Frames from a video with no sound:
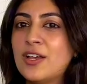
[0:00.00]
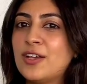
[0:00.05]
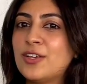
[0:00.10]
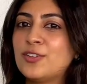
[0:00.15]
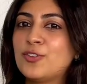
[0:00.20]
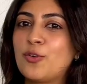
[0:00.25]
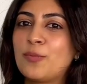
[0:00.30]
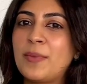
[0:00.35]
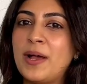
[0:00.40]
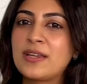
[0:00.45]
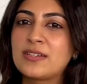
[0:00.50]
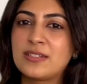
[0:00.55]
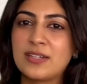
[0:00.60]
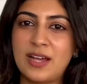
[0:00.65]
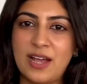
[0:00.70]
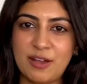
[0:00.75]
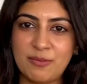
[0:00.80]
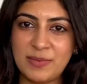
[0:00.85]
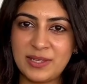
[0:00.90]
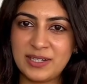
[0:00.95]
No matter
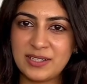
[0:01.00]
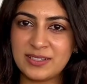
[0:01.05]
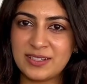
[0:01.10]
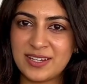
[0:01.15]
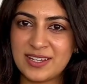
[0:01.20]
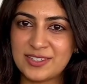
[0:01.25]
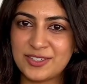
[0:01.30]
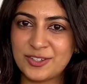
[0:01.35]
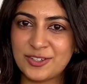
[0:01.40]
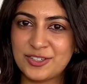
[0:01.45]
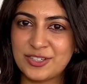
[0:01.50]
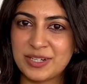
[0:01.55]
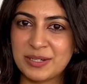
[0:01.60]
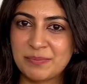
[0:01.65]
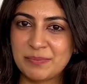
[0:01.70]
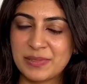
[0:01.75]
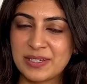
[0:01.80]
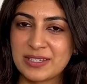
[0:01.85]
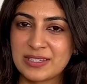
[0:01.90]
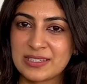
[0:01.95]
how many days your
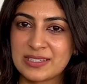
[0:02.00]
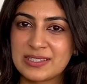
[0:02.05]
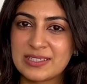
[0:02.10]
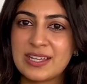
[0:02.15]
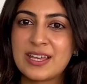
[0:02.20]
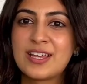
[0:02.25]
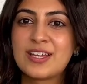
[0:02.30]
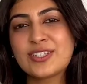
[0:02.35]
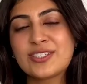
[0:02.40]
trip is.